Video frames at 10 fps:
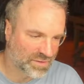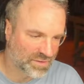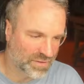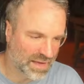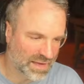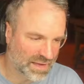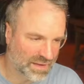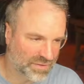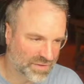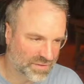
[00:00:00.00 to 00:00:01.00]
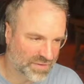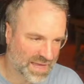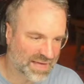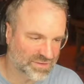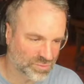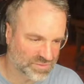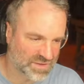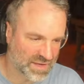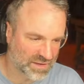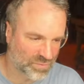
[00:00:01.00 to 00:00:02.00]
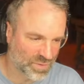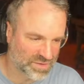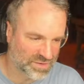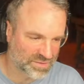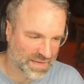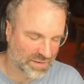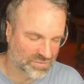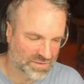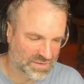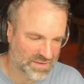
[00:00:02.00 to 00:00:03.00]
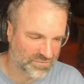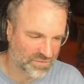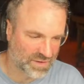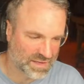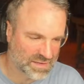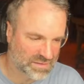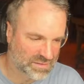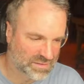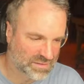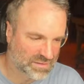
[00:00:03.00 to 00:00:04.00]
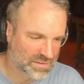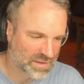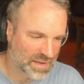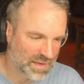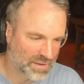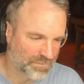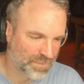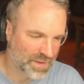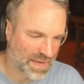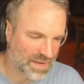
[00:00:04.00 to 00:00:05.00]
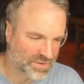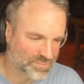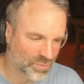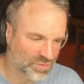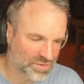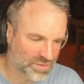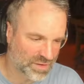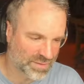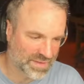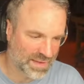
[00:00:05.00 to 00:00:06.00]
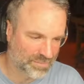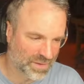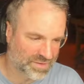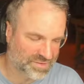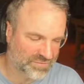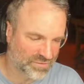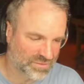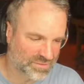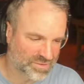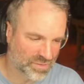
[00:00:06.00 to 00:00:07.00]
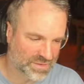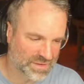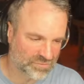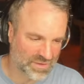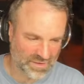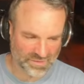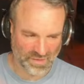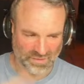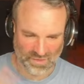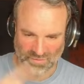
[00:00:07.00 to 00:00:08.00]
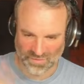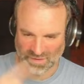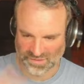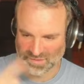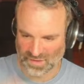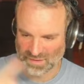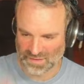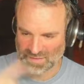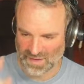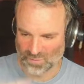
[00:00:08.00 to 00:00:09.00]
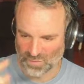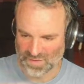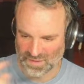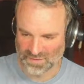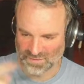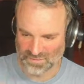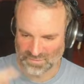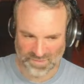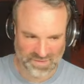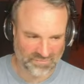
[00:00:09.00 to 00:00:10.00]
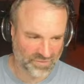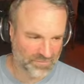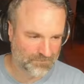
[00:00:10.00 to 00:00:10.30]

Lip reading: the actual tick, which is counting indefinitely, and it's moduloing that by 7. So it's literally it's kind of like cycling that within 7,